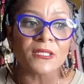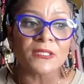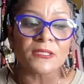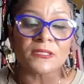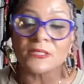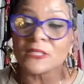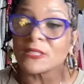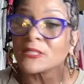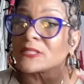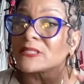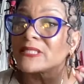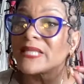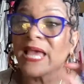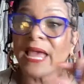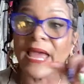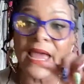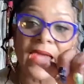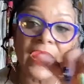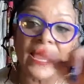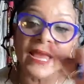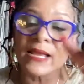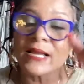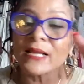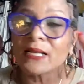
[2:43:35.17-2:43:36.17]
The
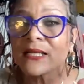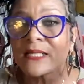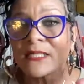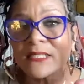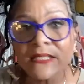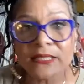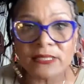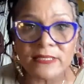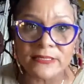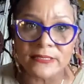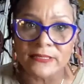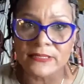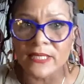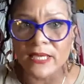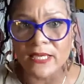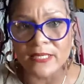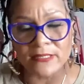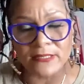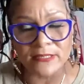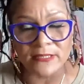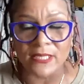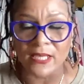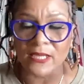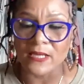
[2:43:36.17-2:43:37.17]
tag clip is they
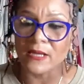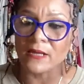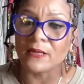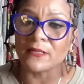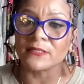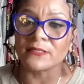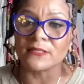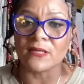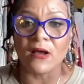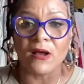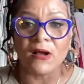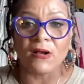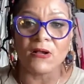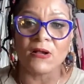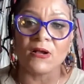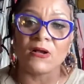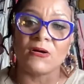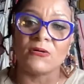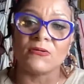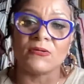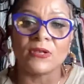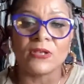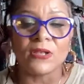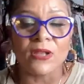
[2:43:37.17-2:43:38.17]
say a doggone
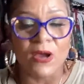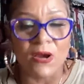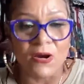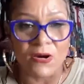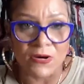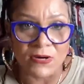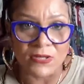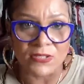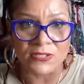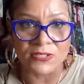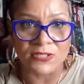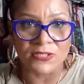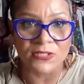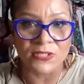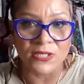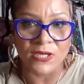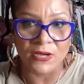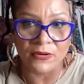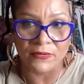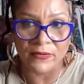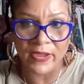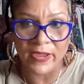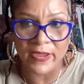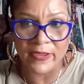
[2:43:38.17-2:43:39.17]
large.
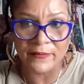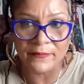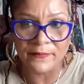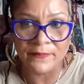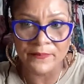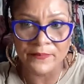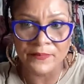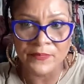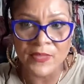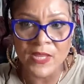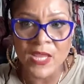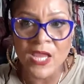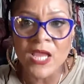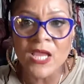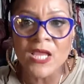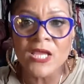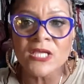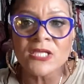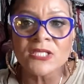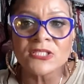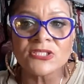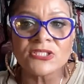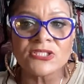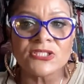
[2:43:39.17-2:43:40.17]
Okay.
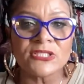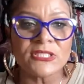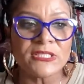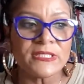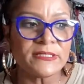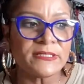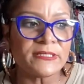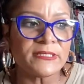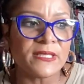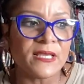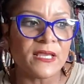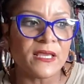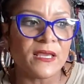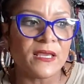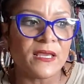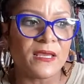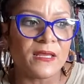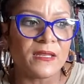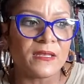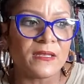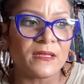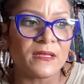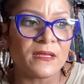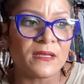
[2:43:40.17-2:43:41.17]
She
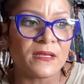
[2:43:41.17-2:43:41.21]
said,